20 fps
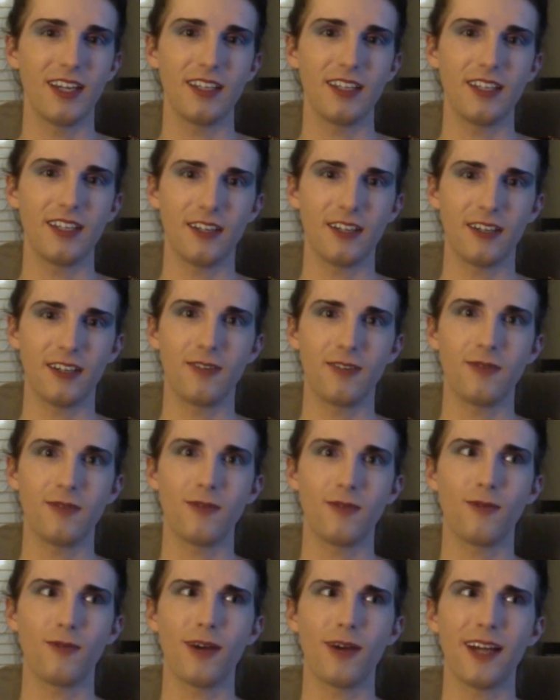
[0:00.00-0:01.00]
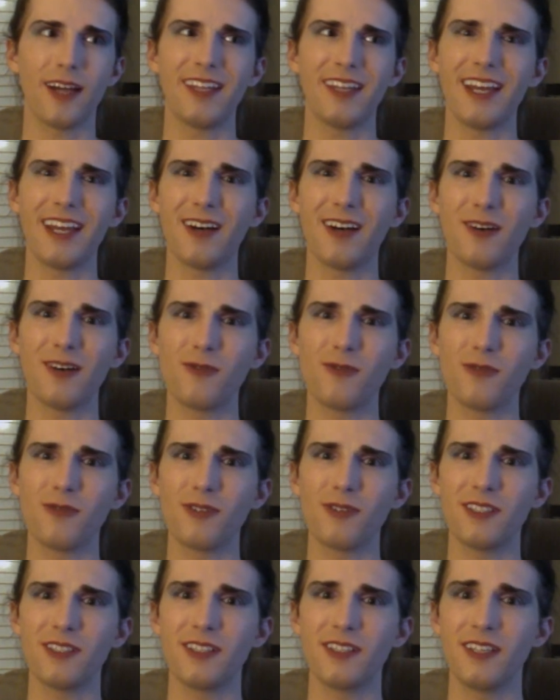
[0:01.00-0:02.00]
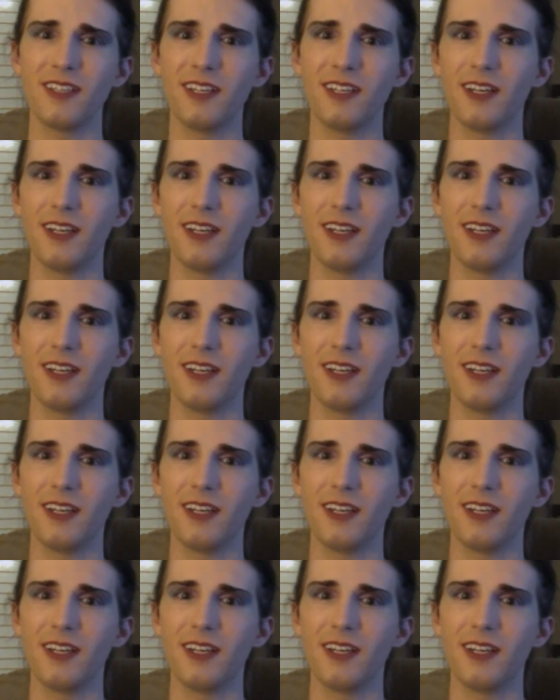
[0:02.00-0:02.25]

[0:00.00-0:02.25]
Why the hell would